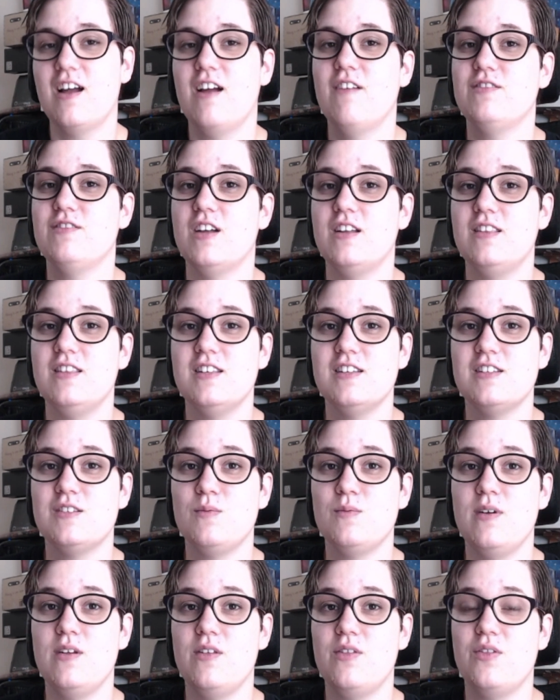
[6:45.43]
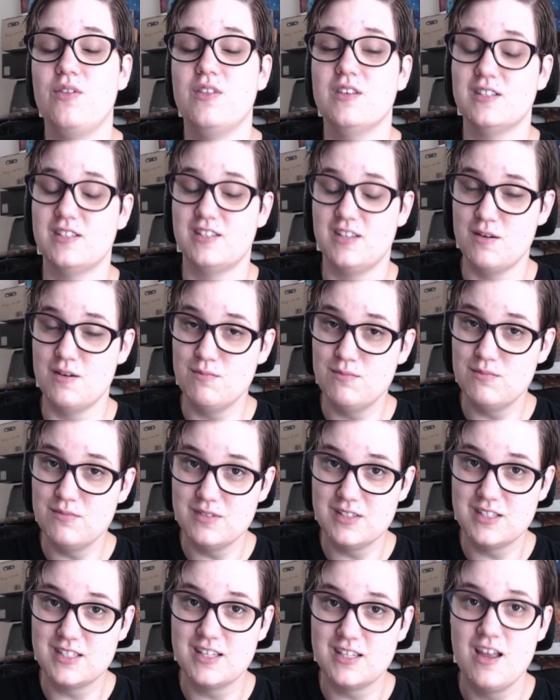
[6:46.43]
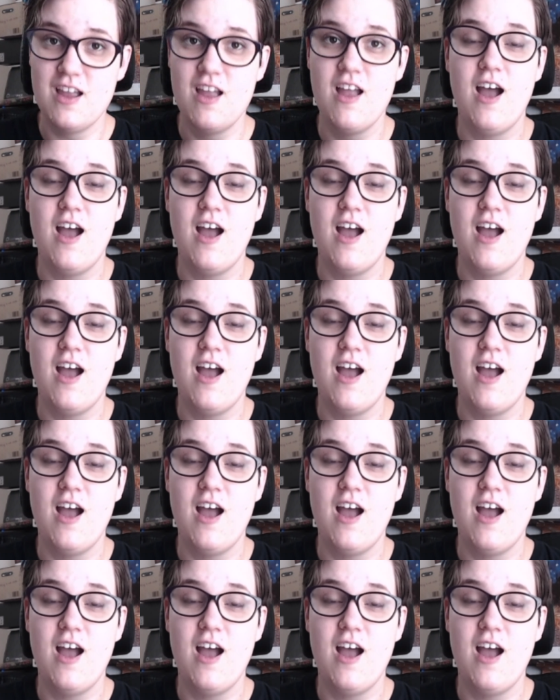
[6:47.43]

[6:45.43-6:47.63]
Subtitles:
I've done this with The Sims.